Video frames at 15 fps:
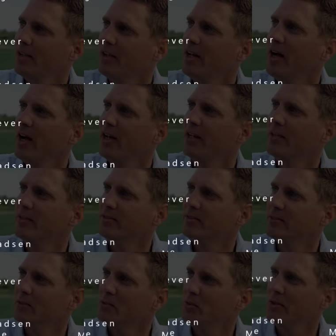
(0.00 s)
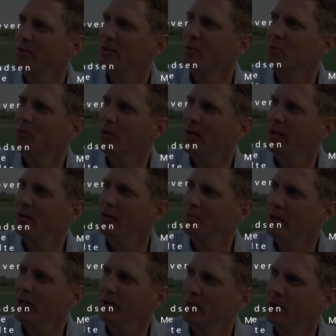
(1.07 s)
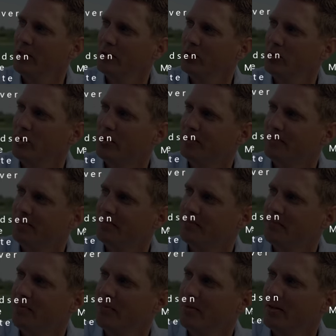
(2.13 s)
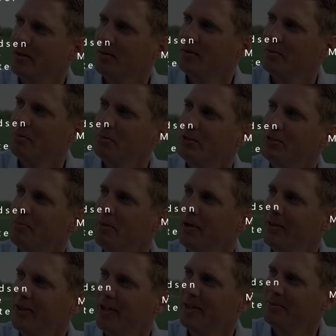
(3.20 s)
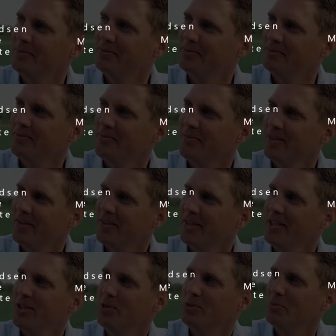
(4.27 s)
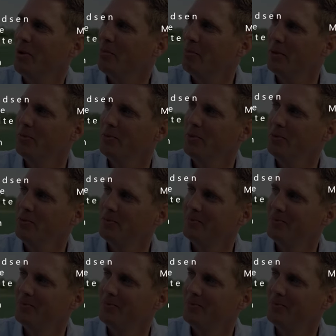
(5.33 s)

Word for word: the guy with the black black and white suit. Mr. Panda. He knows about bamboo.